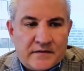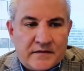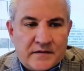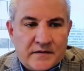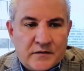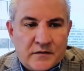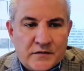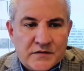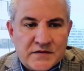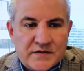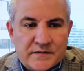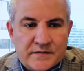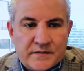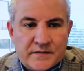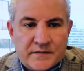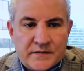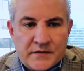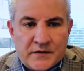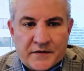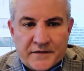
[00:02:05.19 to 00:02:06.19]
to some,
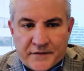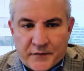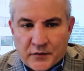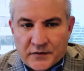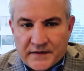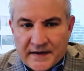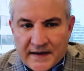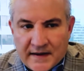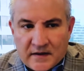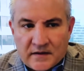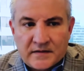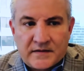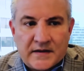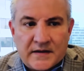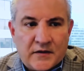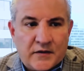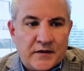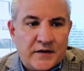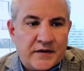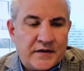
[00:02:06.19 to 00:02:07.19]
4 talent
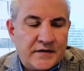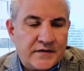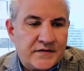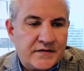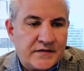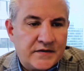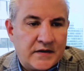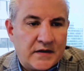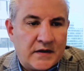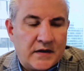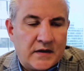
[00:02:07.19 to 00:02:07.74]
areas,